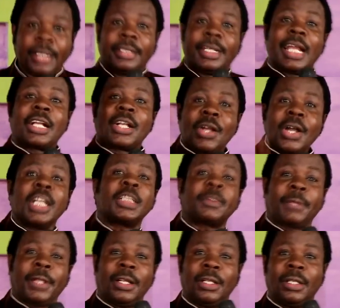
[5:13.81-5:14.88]
The
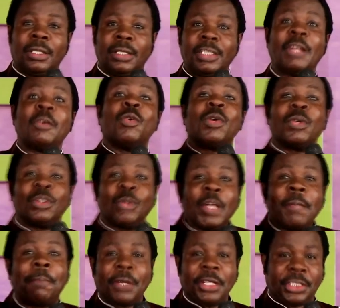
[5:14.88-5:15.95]
gospel that
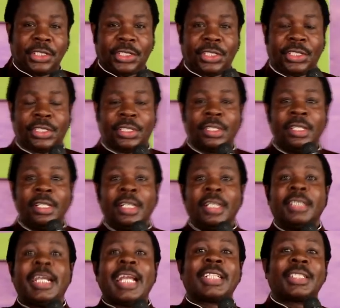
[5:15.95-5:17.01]
we preach,
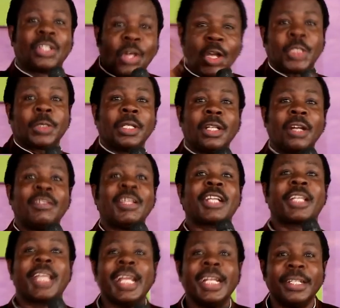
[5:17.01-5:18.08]
the gospel of the
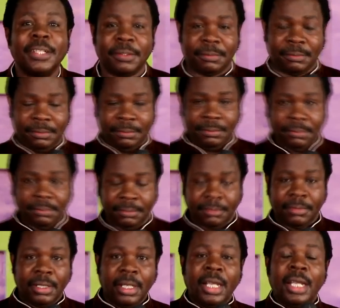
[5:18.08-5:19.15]
kingdom,
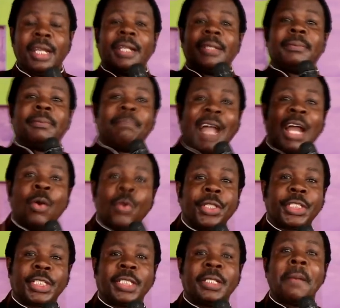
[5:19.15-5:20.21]
by
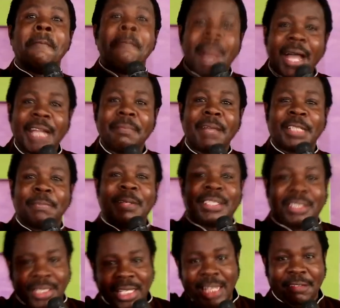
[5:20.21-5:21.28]
which man must be
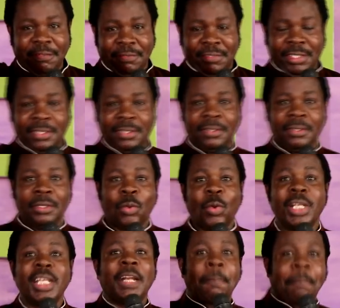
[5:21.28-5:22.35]
saved
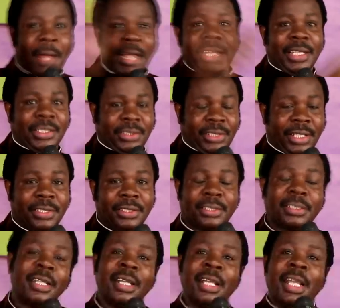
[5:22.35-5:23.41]
when he repents their
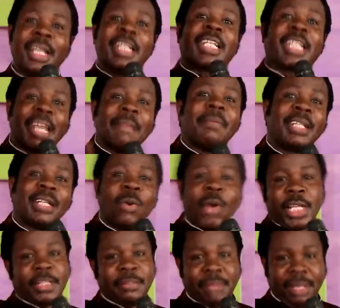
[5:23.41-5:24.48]
sins, it came by the
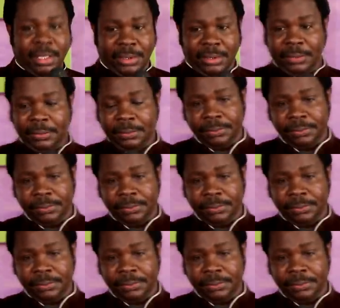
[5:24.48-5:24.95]
white man.